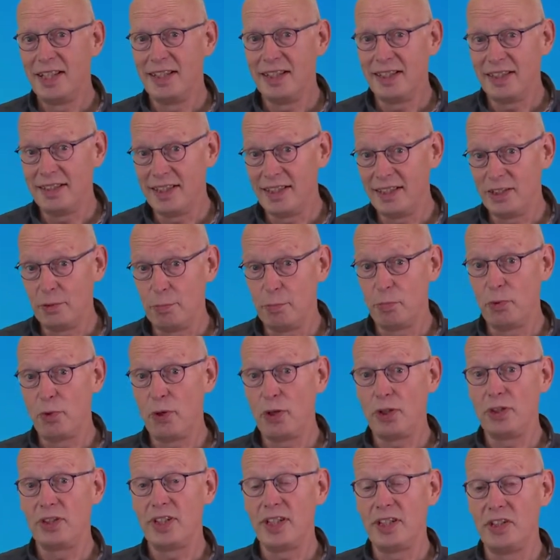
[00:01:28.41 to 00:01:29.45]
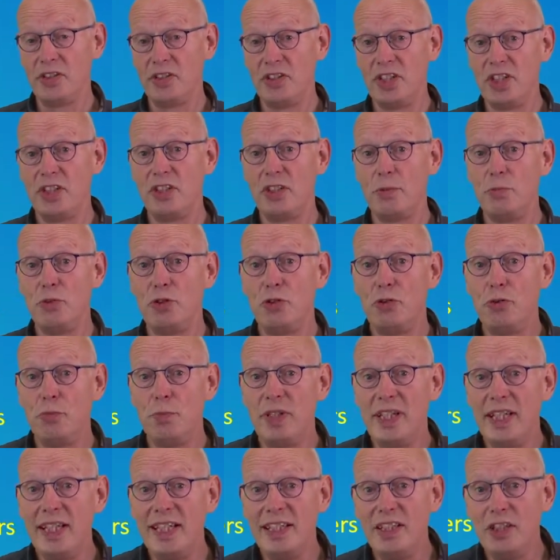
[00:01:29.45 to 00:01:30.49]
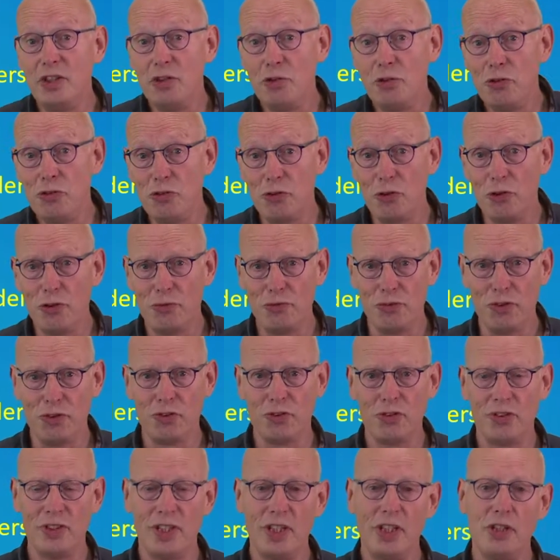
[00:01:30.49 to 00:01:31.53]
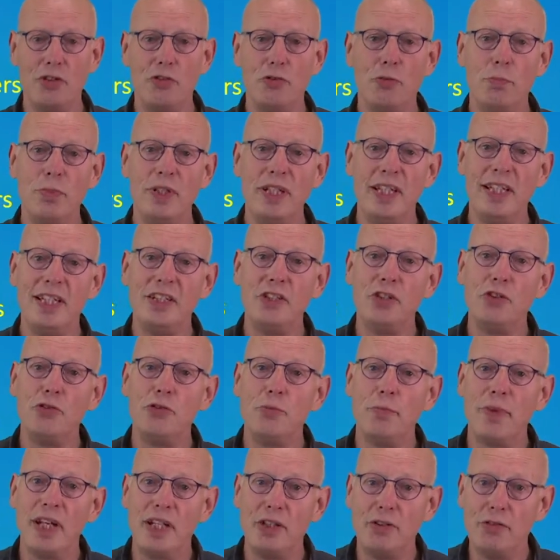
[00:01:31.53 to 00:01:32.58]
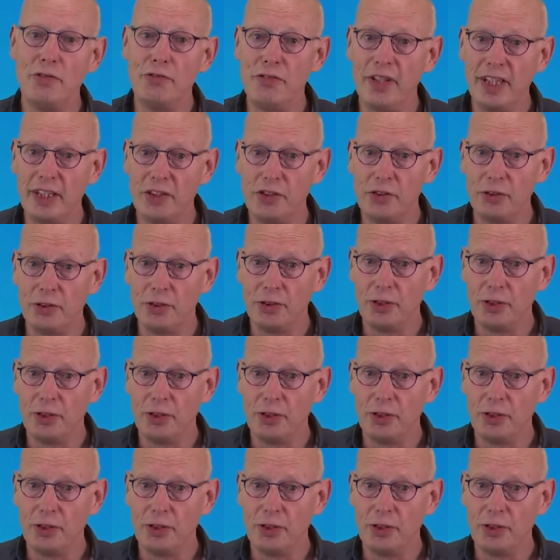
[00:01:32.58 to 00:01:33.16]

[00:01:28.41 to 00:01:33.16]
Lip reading: That the product and the system should be easy to service, that it should be easy to manufacture.